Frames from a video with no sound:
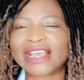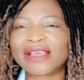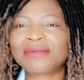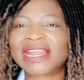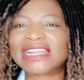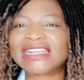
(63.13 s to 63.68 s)

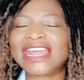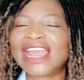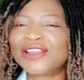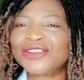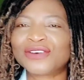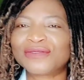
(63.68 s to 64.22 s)
But at the
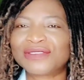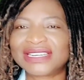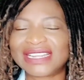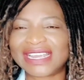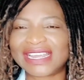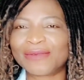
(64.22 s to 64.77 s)
end of the
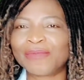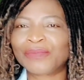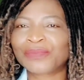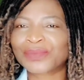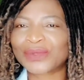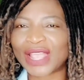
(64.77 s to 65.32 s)
day,
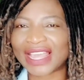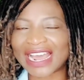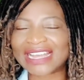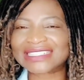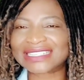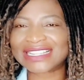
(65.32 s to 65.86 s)

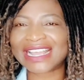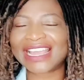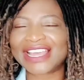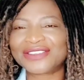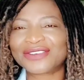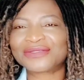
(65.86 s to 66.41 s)
that is the
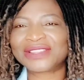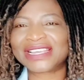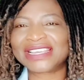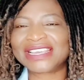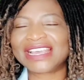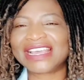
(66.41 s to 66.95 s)
end of the
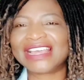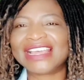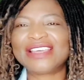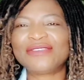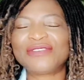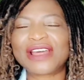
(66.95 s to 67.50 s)
year.
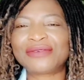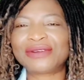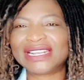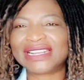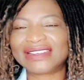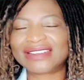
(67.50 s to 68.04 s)
Very
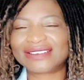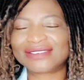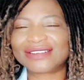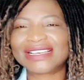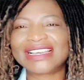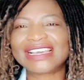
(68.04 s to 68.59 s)
little
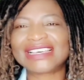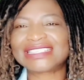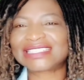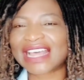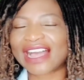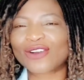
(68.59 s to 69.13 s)

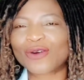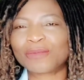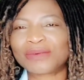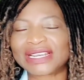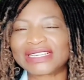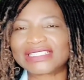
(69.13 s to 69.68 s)
is
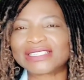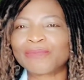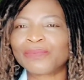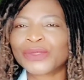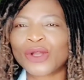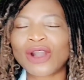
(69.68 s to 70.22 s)
accomplished.
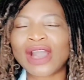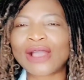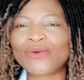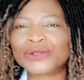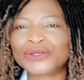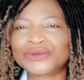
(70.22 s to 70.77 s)
All I
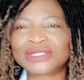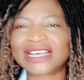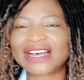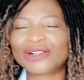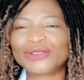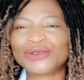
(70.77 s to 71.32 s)
want to
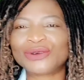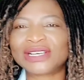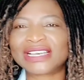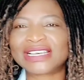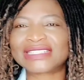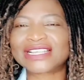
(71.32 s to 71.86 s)
tell you
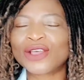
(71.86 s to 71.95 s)
is